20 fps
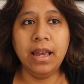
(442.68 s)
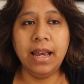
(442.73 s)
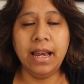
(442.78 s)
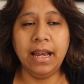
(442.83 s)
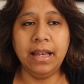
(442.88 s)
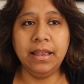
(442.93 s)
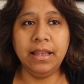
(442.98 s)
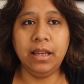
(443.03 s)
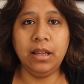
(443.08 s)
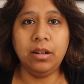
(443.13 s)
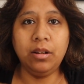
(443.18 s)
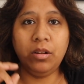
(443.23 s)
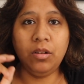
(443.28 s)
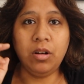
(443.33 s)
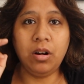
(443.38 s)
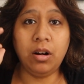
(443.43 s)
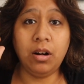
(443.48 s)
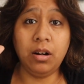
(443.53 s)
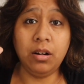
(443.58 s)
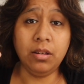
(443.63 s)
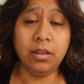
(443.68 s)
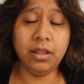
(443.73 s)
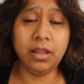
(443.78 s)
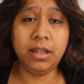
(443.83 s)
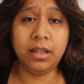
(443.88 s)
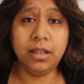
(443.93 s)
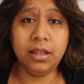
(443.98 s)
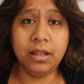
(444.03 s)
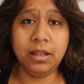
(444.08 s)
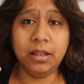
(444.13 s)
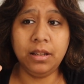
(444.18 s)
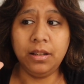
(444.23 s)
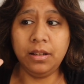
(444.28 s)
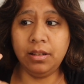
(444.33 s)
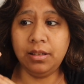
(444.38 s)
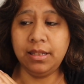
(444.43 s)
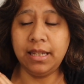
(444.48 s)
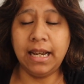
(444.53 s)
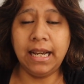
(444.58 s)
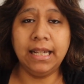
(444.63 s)
And then all the
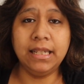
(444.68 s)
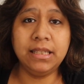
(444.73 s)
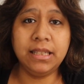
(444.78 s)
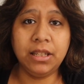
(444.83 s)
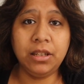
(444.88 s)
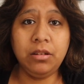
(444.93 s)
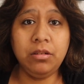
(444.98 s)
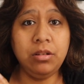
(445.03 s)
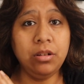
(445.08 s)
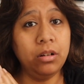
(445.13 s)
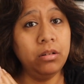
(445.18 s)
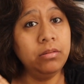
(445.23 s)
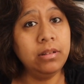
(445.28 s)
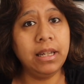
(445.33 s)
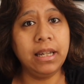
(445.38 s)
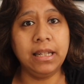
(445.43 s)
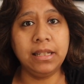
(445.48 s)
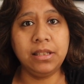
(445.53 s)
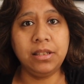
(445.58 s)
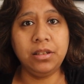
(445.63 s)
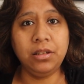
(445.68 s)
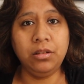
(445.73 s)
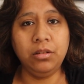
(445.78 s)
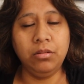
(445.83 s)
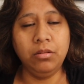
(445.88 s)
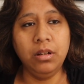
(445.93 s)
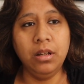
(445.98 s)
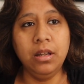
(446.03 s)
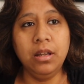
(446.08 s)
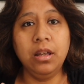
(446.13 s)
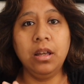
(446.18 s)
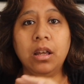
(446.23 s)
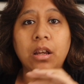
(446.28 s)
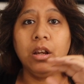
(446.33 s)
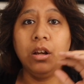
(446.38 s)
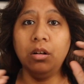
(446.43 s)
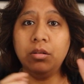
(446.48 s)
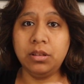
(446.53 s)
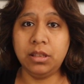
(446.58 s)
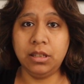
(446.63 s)
tasks that you don't get to
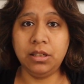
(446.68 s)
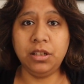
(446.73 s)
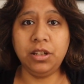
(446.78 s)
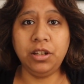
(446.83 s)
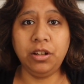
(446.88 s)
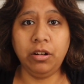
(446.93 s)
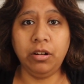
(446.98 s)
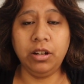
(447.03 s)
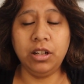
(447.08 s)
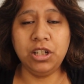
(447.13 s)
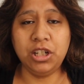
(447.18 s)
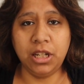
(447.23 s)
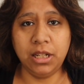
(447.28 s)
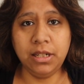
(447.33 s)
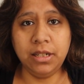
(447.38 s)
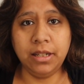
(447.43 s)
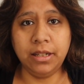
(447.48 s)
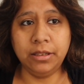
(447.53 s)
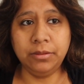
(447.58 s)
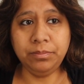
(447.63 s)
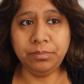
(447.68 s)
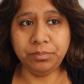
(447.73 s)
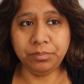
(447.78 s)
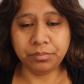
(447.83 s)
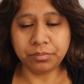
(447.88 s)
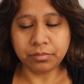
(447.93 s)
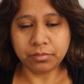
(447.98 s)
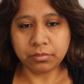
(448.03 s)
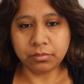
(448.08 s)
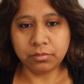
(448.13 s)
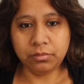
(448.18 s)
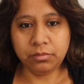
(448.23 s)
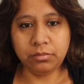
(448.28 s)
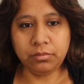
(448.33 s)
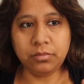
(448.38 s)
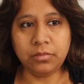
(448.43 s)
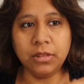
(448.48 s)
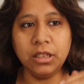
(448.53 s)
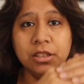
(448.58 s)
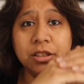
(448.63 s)
goes into your agenda.
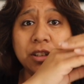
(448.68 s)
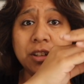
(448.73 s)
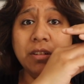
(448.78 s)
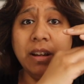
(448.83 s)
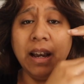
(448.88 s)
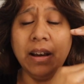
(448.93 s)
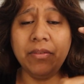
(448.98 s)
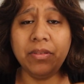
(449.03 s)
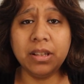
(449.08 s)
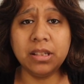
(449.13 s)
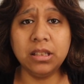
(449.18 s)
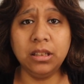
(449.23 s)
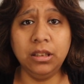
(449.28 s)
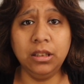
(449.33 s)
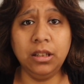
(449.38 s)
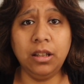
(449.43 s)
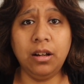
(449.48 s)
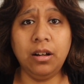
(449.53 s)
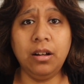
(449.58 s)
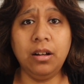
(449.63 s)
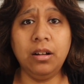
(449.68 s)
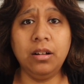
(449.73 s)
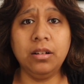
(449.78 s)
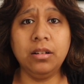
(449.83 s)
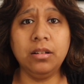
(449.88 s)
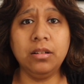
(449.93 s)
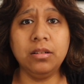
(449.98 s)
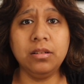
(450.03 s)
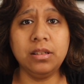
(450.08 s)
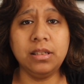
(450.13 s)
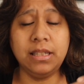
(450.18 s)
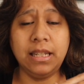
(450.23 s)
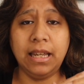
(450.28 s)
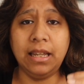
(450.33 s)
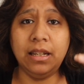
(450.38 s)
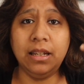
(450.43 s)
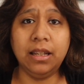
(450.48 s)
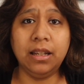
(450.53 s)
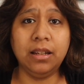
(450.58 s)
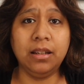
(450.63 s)
So you have this long
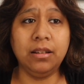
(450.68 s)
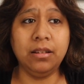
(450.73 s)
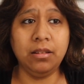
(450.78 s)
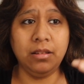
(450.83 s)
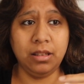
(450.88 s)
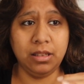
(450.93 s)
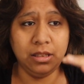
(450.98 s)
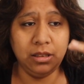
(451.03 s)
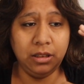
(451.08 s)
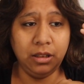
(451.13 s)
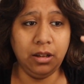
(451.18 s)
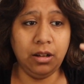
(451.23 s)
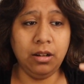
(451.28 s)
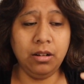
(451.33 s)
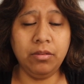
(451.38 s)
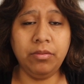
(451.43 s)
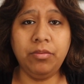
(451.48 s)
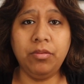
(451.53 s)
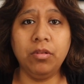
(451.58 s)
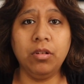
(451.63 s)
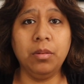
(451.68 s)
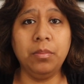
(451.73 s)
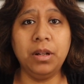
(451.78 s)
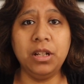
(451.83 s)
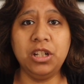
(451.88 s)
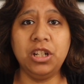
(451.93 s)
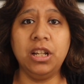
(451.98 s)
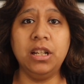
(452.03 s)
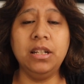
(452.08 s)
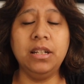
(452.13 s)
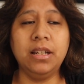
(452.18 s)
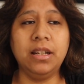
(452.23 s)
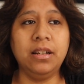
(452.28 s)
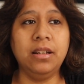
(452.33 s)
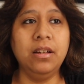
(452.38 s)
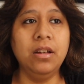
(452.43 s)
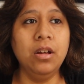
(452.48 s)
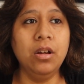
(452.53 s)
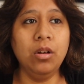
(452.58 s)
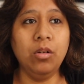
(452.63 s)
form agenda
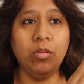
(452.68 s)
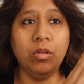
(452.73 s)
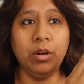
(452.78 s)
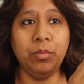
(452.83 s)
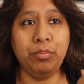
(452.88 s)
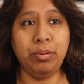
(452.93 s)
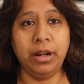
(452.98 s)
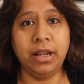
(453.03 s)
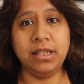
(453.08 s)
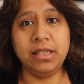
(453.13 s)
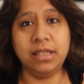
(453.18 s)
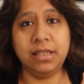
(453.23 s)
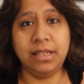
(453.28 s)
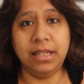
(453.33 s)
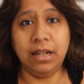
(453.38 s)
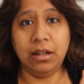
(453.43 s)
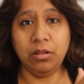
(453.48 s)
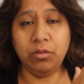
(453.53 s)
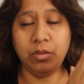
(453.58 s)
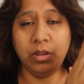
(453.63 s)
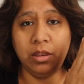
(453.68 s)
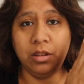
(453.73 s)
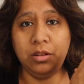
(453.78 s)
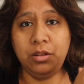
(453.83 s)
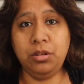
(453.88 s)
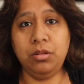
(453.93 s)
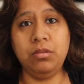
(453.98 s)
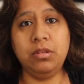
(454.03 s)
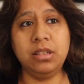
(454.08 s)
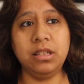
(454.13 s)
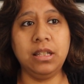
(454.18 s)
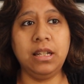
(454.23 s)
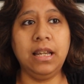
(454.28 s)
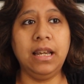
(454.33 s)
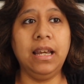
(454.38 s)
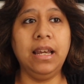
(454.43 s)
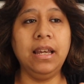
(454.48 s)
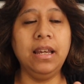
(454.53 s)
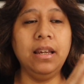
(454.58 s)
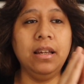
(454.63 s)
where it breaks it down with due
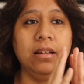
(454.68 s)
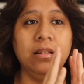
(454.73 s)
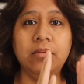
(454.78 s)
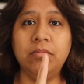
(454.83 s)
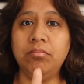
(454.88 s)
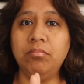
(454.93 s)
today.